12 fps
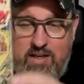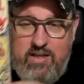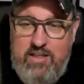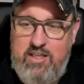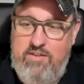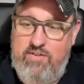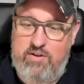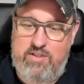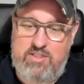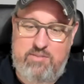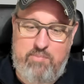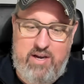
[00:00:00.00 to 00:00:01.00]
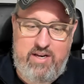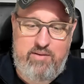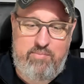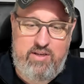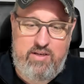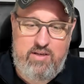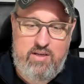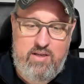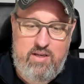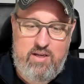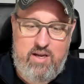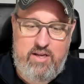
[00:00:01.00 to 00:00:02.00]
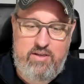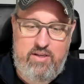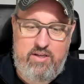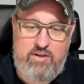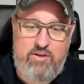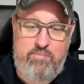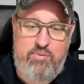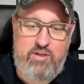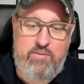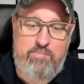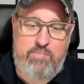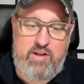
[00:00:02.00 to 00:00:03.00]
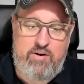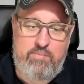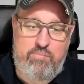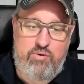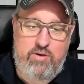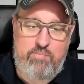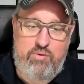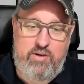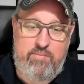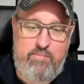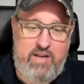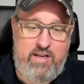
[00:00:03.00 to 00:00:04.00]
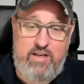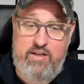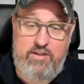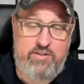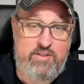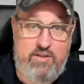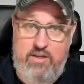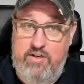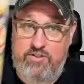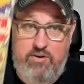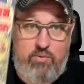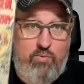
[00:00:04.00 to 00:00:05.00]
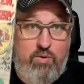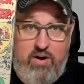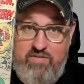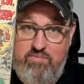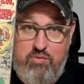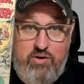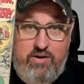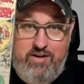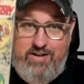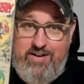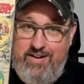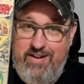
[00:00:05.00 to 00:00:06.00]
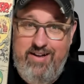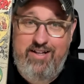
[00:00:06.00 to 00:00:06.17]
even out the spine a bit, it could be a better book. But man, it is. It is a rough book. It's